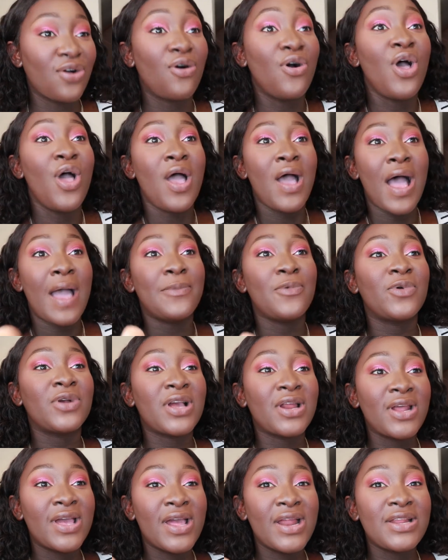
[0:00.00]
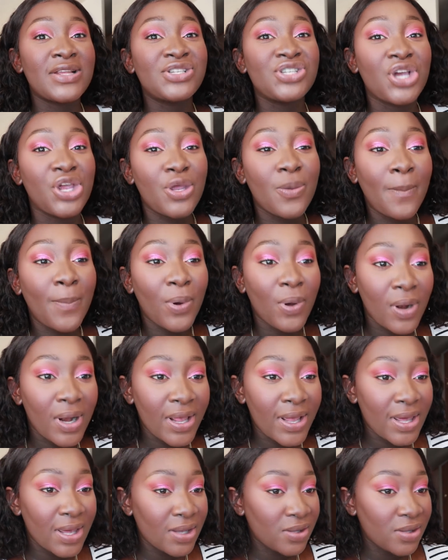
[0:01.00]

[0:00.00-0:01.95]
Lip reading: Or I mean, what kind of energy are you pulling